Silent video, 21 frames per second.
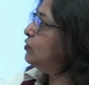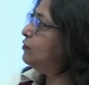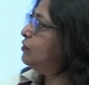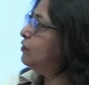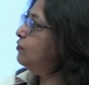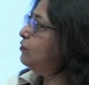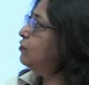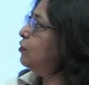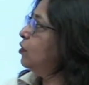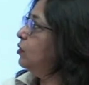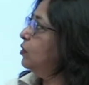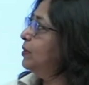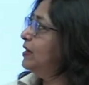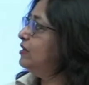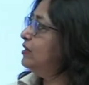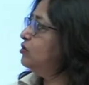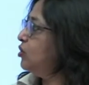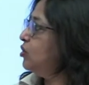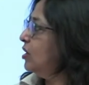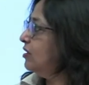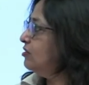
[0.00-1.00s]
of the following
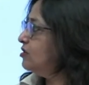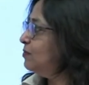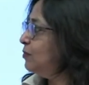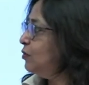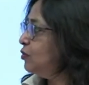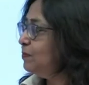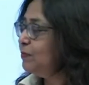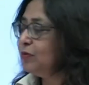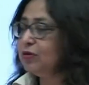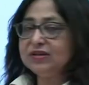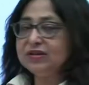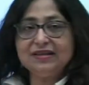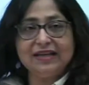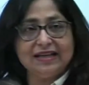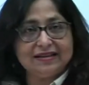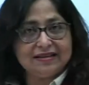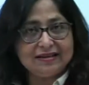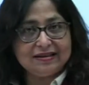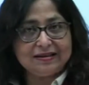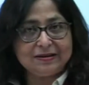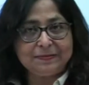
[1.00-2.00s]
transport
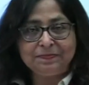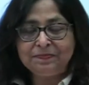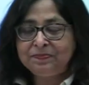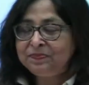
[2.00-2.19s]
processes?